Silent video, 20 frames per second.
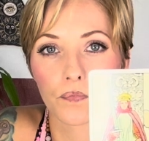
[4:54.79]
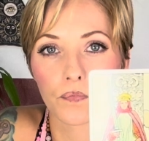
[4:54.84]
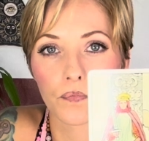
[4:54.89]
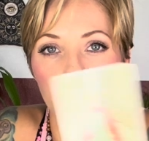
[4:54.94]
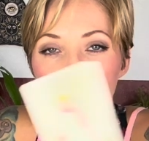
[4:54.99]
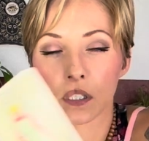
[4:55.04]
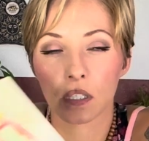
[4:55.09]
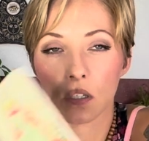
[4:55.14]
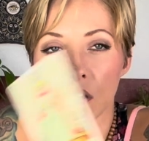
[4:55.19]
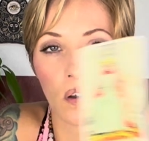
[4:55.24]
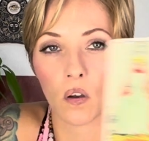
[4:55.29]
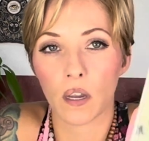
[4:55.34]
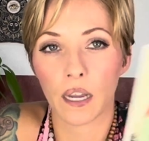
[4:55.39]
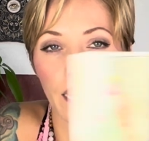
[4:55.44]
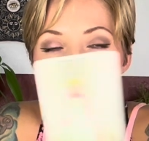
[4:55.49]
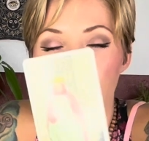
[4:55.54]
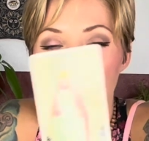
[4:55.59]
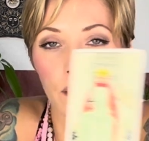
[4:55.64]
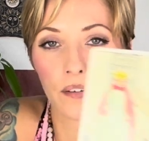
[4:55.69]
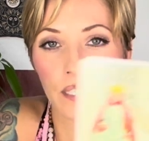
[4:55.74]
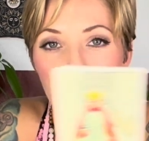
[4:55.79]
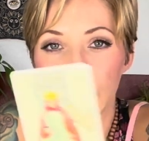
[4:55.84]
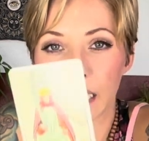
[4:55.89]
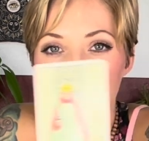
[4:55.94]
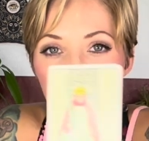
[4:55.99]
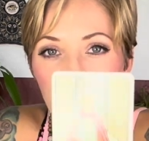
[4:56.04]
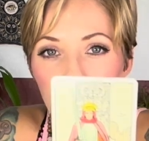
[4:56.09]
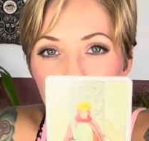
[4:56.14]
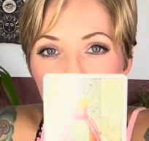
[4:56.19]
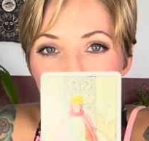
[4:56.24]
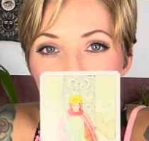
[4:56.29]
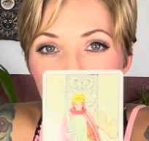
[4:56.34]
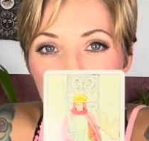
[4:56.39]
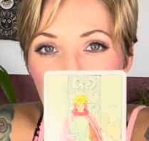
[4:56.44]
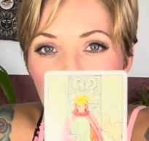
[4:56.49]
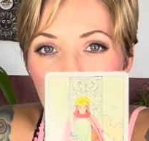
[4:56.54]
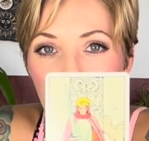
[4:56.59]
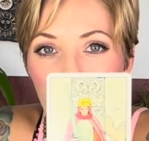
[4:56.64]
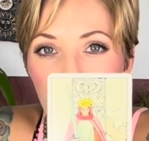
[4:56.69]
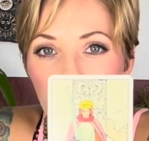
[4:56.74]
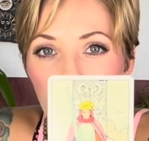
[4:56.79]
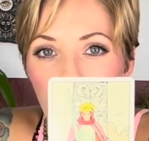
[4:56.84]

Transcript: It's all airy energy.